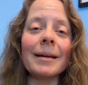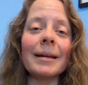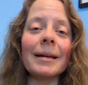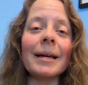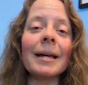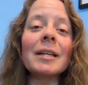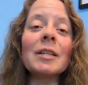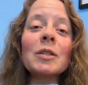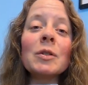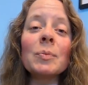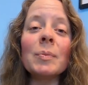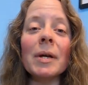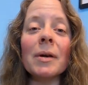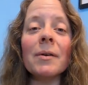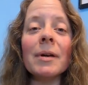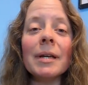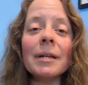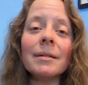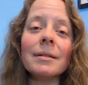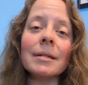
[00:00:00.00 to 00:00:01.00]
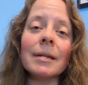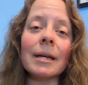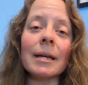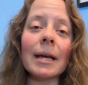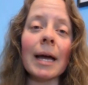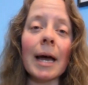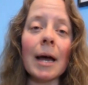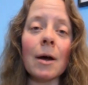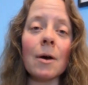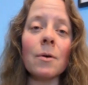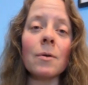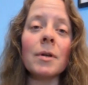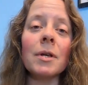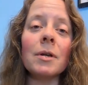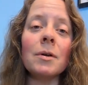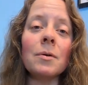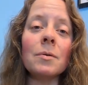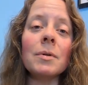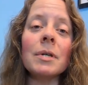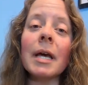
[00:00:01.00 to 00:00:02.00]
Experiencing how
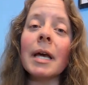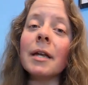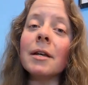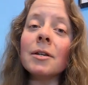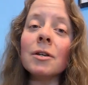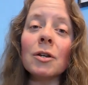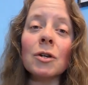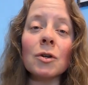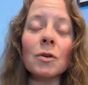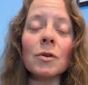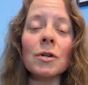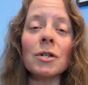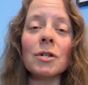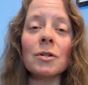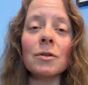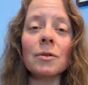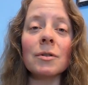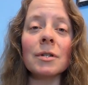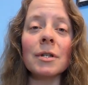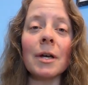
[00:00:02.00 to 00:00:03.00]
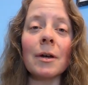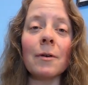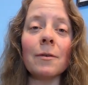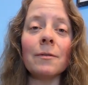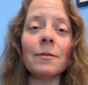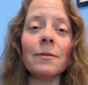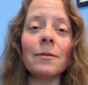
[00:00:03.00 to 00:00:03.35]
you tend to nourish yourself,